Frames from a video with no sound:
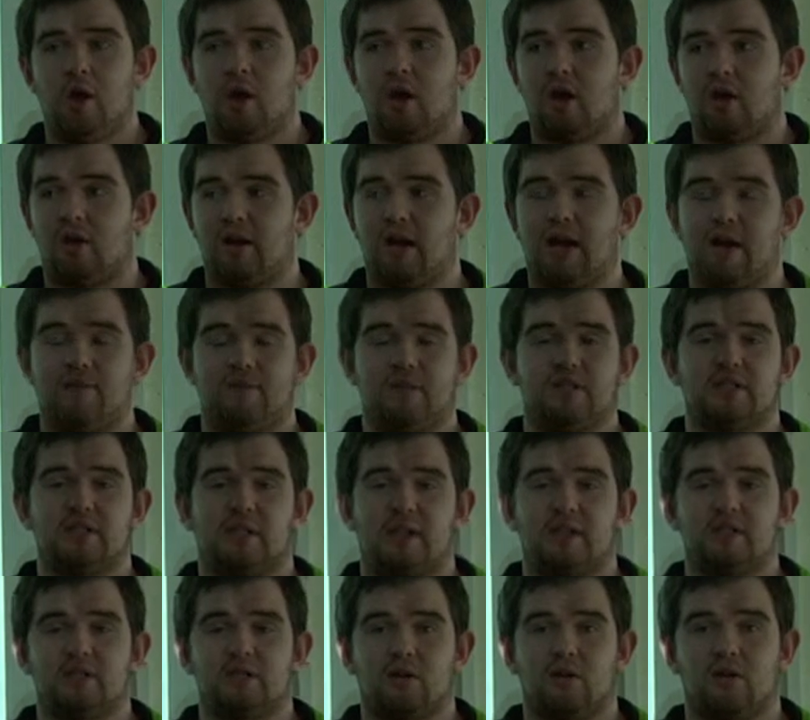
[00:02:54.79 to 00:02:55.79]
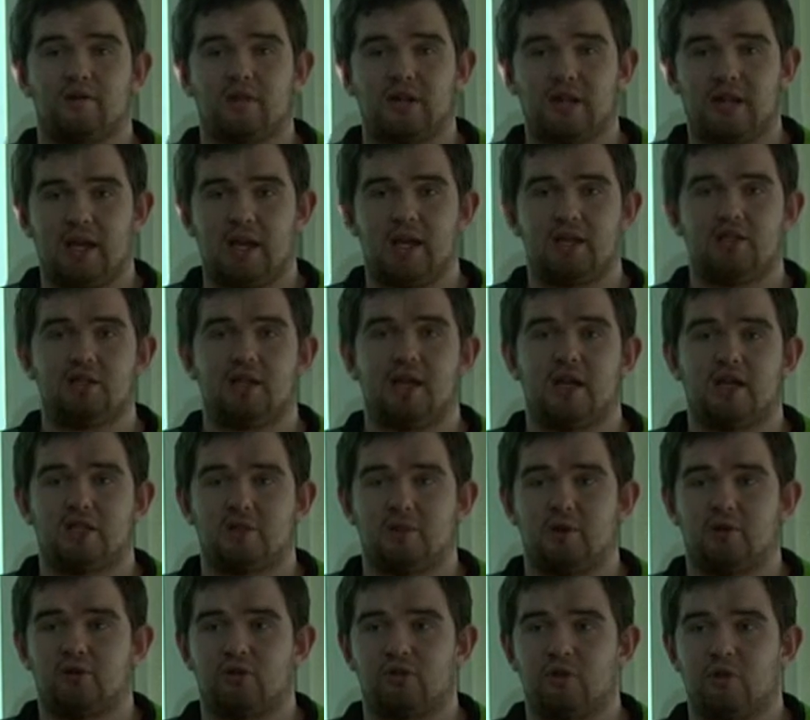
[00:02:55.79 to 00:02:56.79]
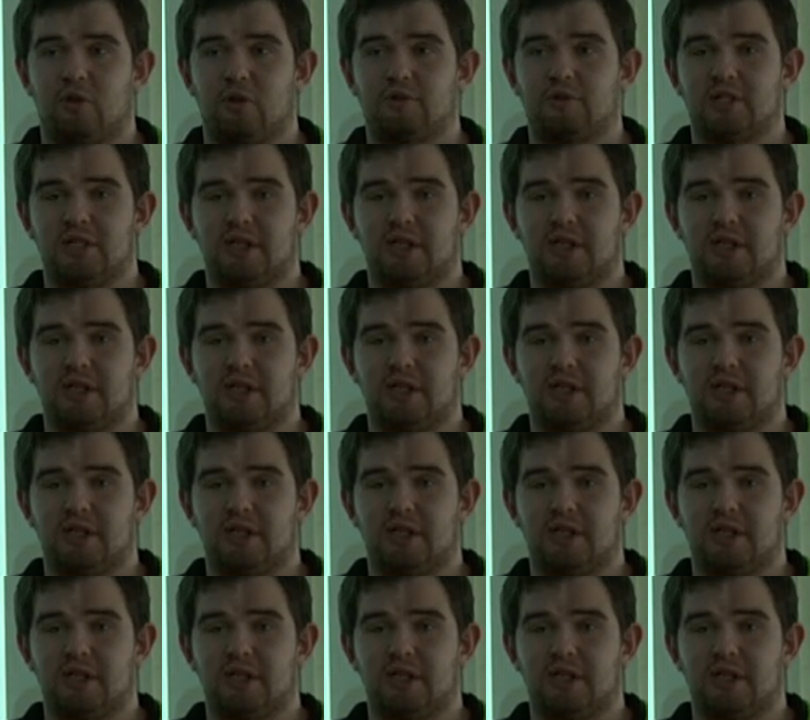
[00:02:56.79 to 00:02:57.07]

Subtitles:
They're going to have it set, so if they hit you X amount of times,